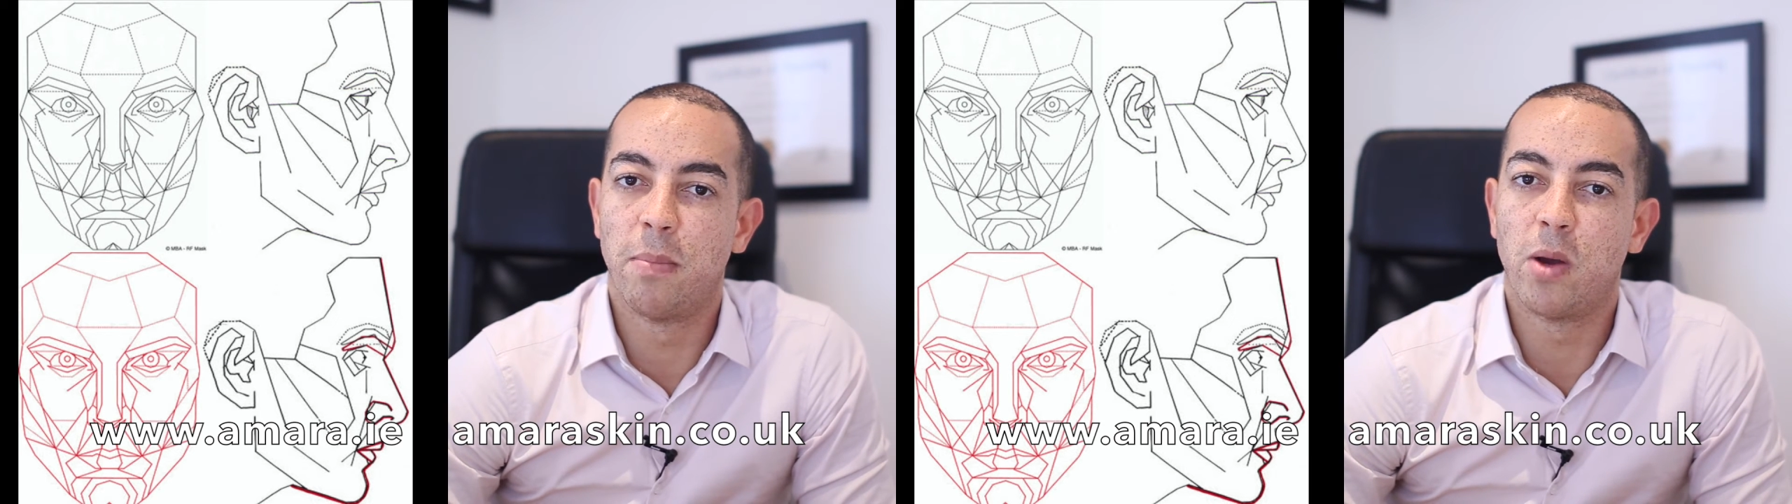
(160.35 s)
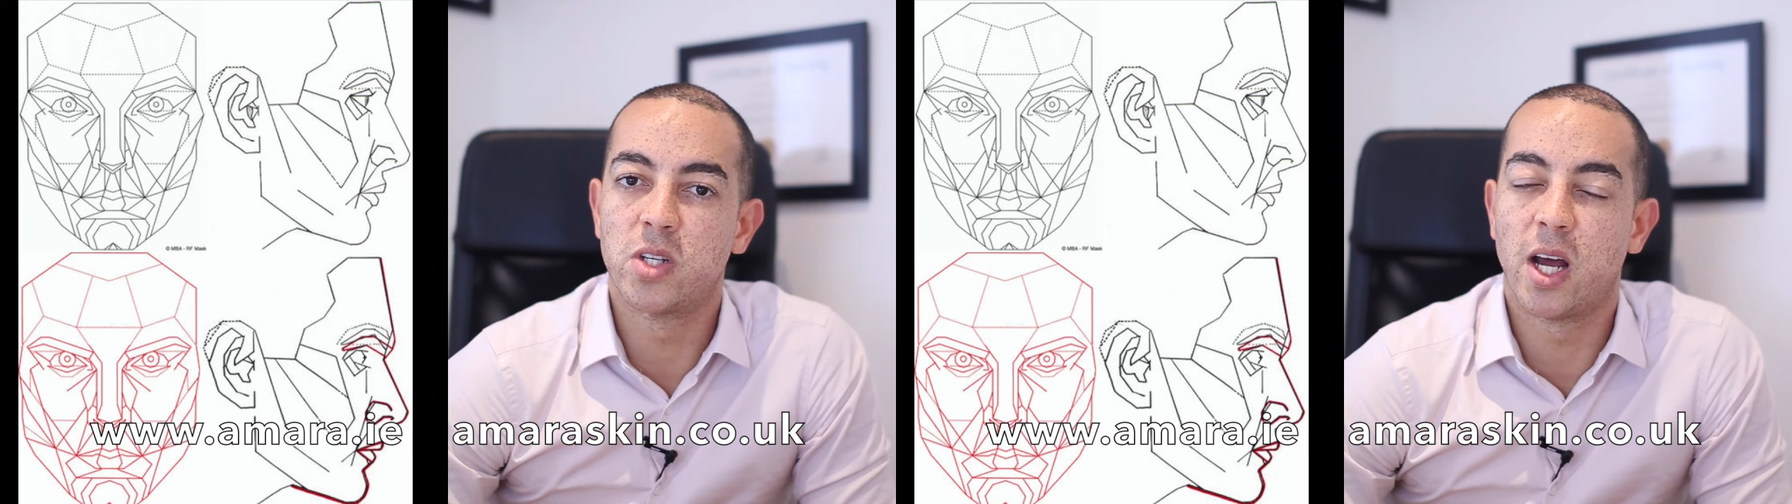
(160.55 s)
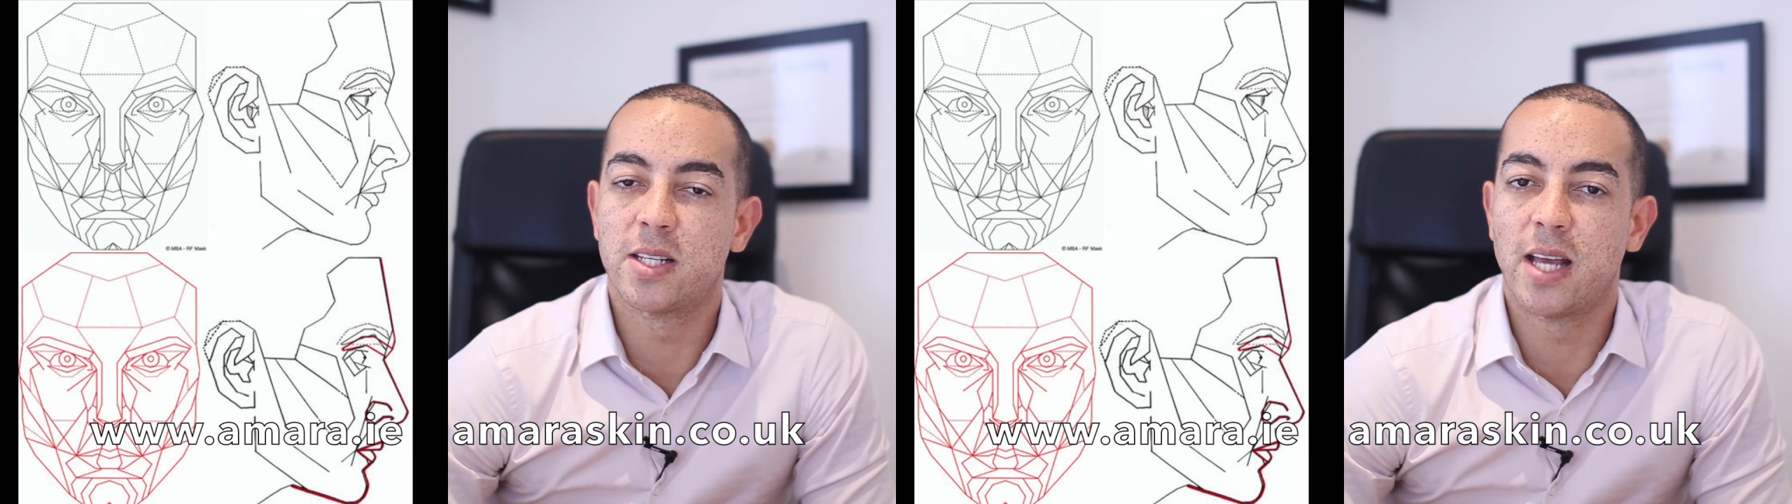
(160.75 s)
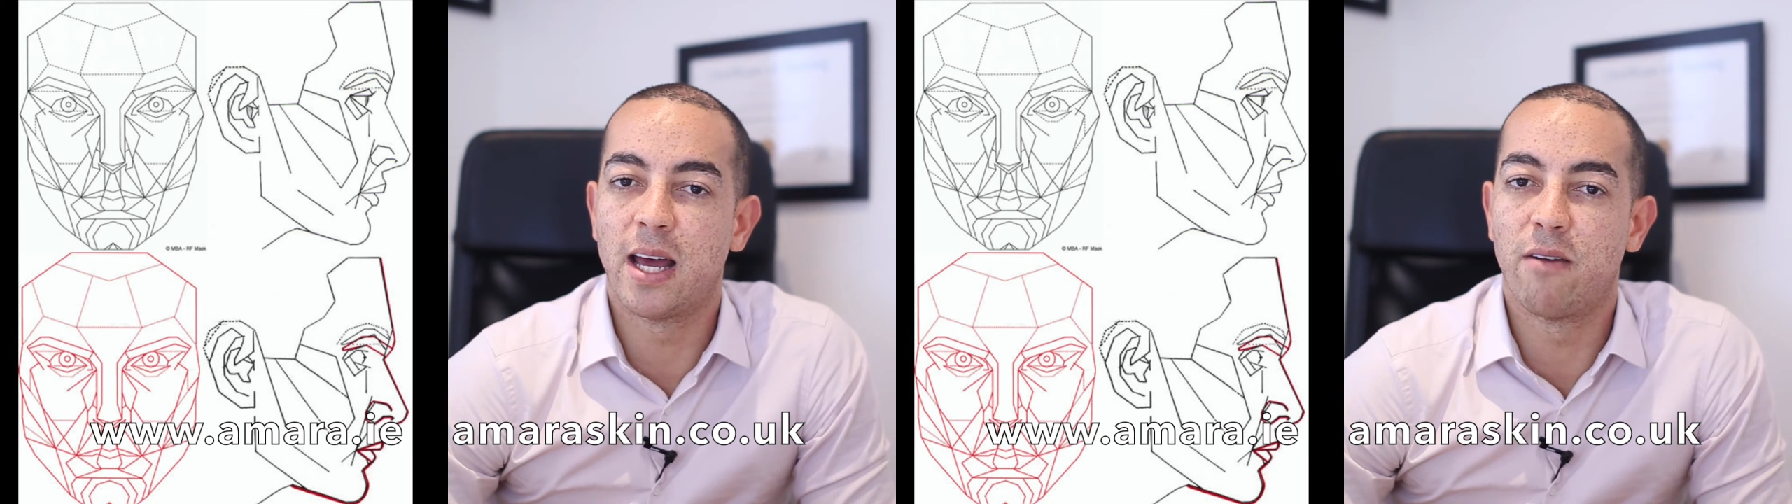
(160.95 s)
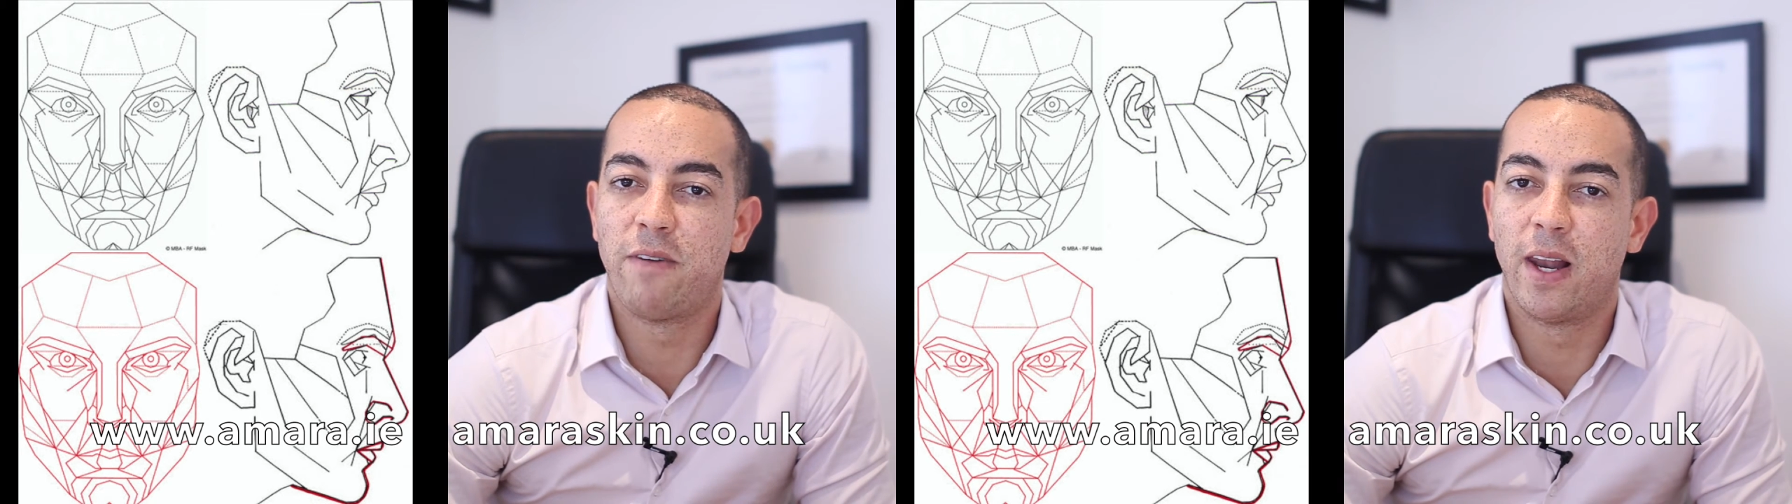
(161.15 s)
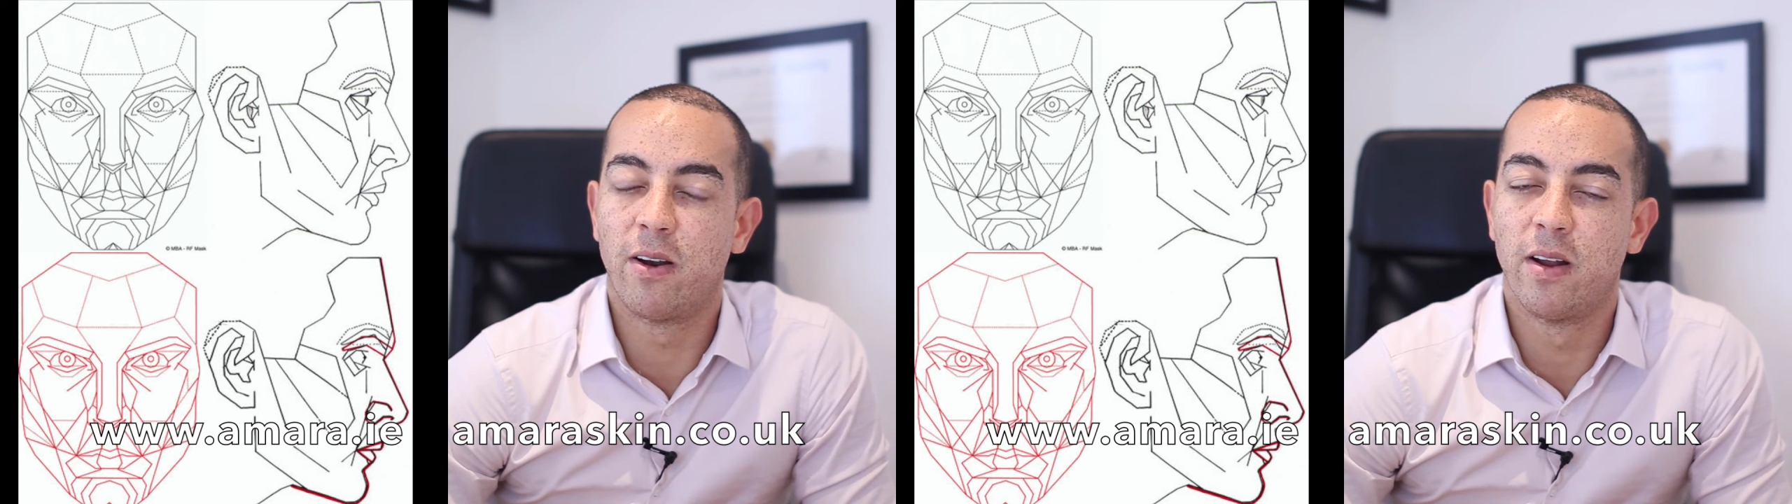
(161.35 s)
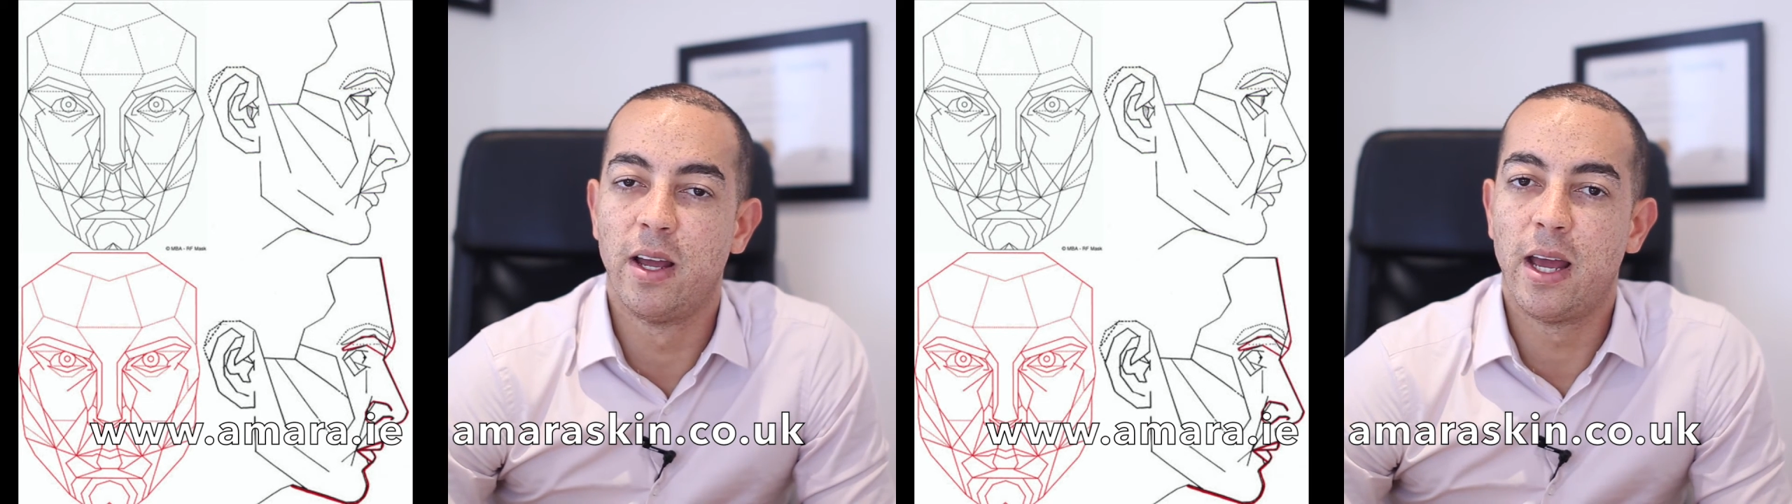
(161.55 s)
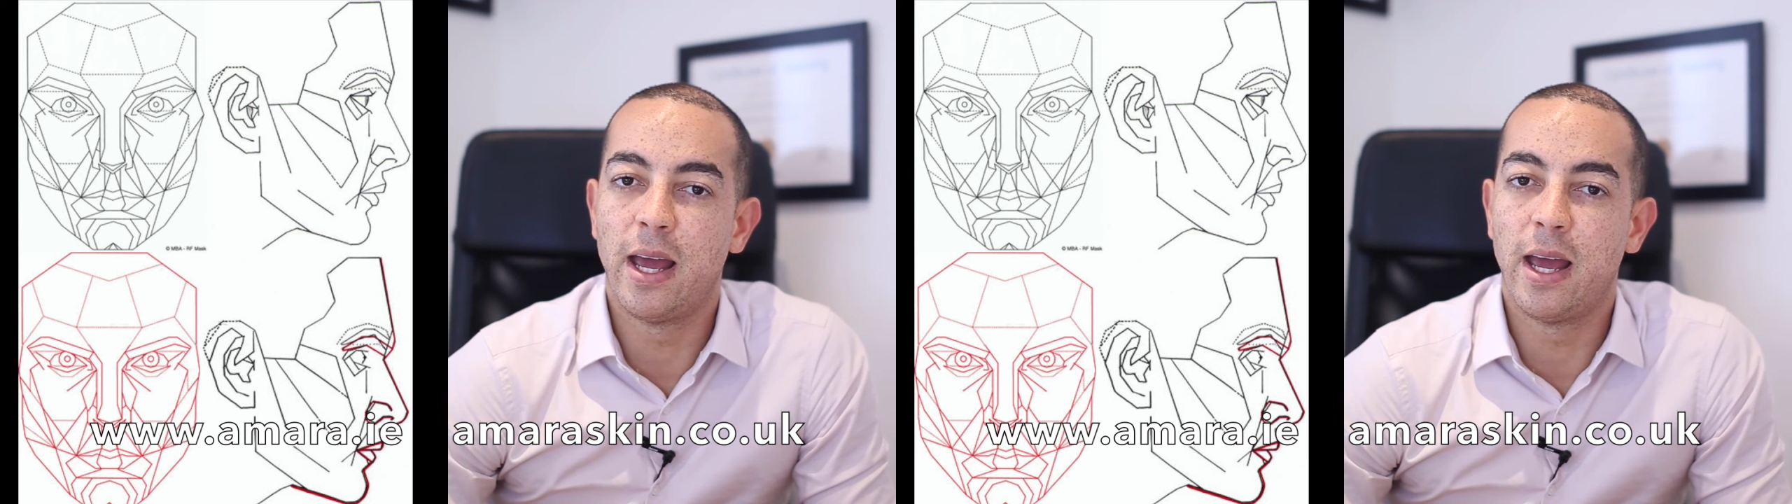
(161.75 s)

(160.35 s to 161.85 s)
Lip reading: Botox and filler.